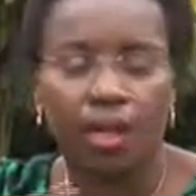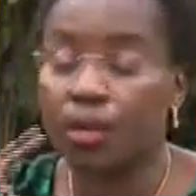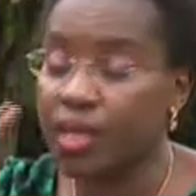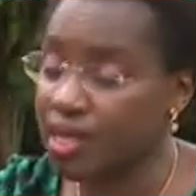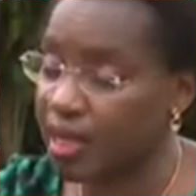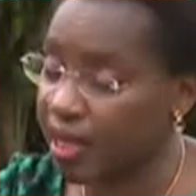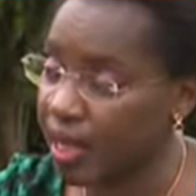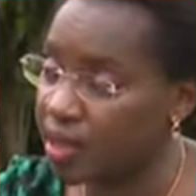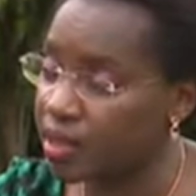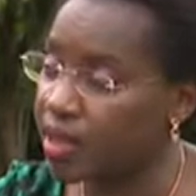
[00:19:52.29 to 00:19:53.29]
Now there's a
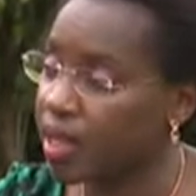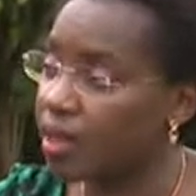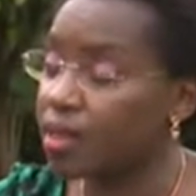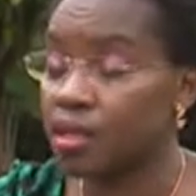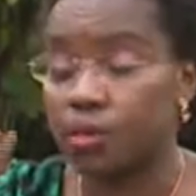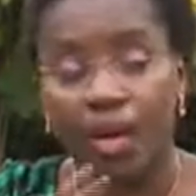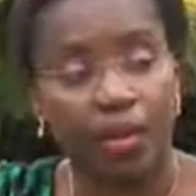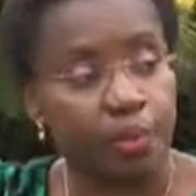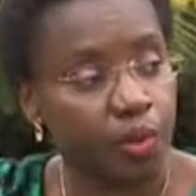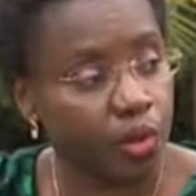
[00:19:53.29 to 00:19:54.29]
challenge here, and this is why
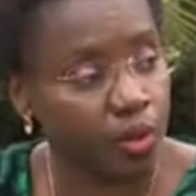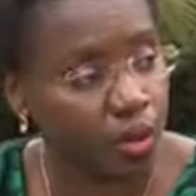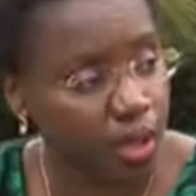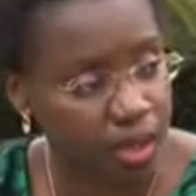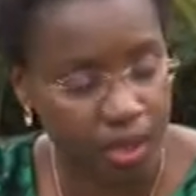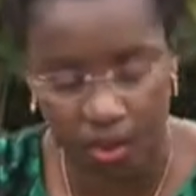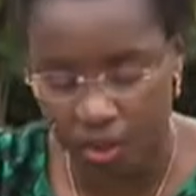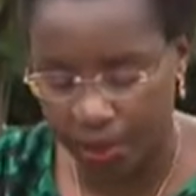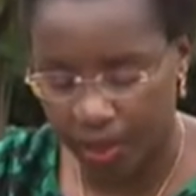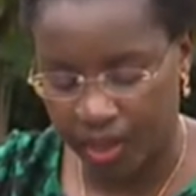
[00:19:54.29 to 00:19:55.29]
I've brought all this
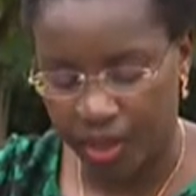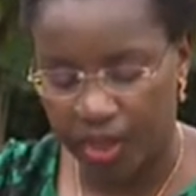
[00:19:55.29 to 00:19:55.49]
topic.